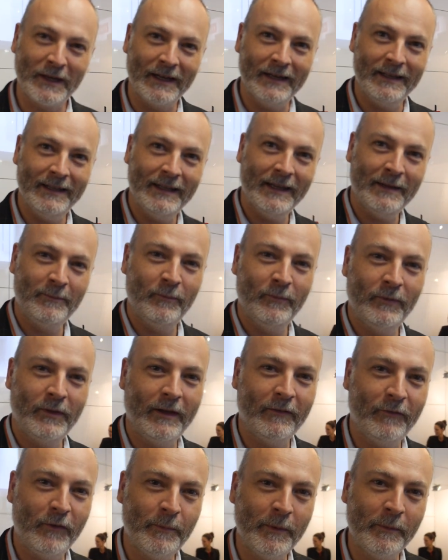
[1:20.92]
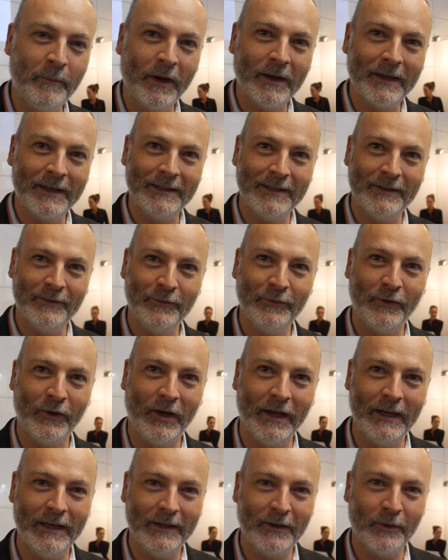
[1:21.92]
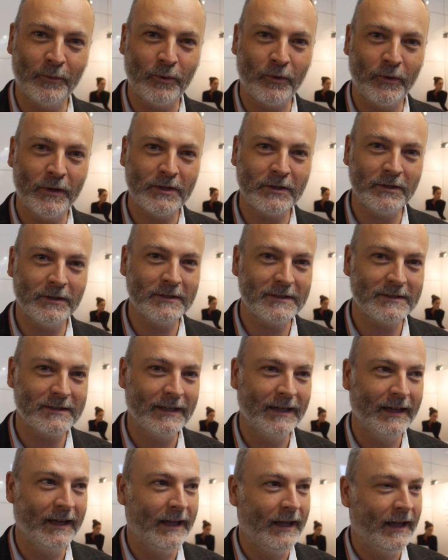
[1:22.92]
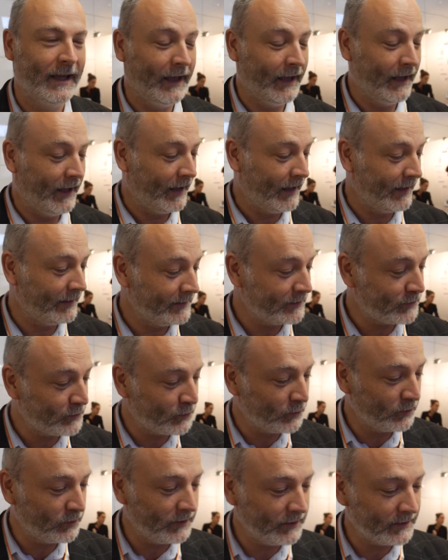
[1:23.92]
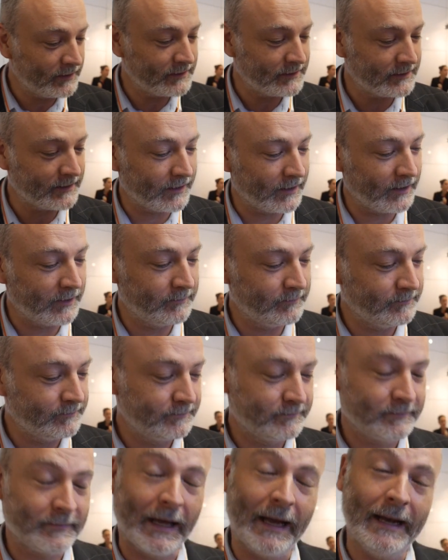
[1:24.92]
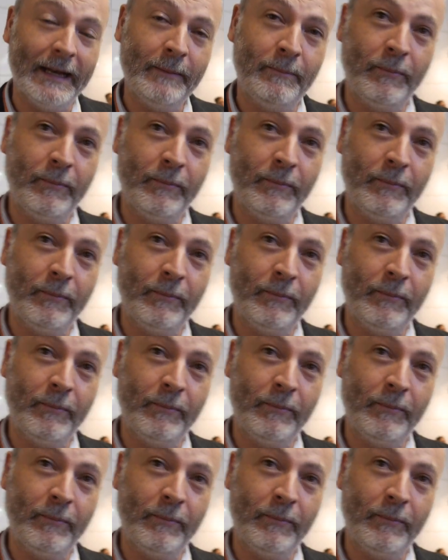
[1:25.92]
Galli. I'm the VP marketing for Ali Corporations. And it's true, this um, Ali